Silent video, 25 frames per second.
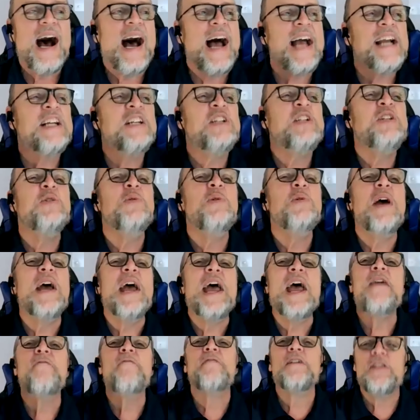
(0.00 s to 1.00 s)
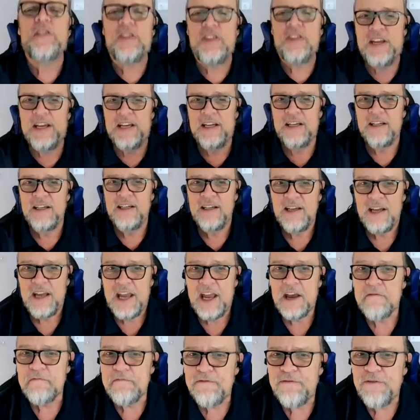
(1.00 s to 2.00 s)
I could do everything
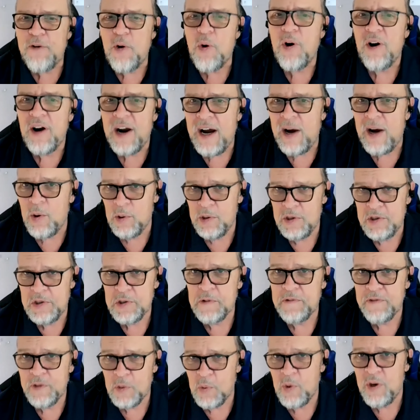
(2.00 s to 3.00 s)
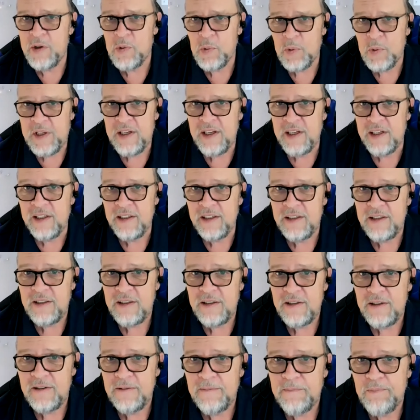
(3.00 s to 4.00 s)
in 4 hours over one weekend
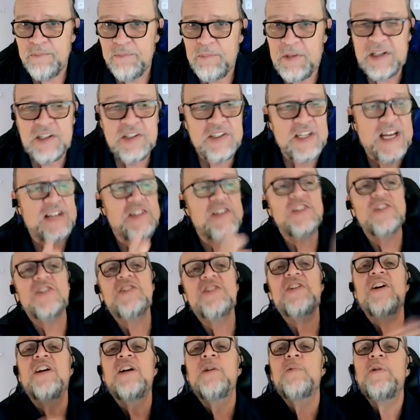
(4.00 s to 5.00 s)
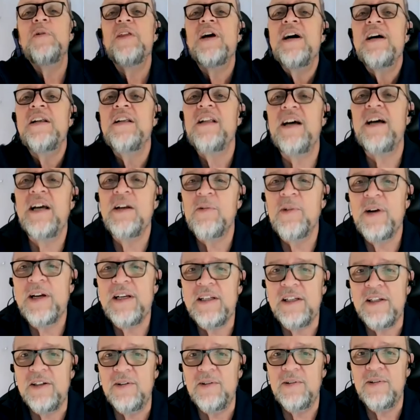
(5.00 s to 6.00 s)
because I just started with online
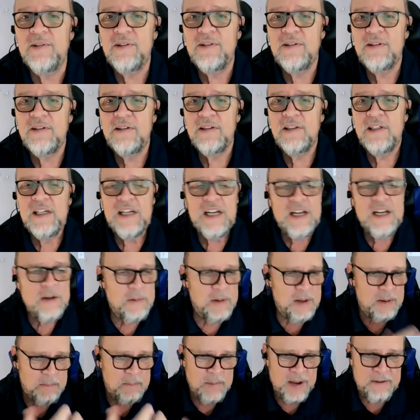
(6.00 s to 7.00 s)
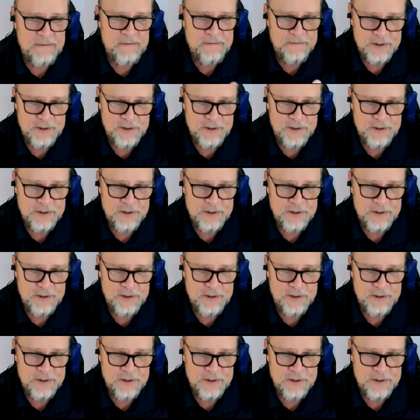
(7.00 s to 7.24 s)
radio. My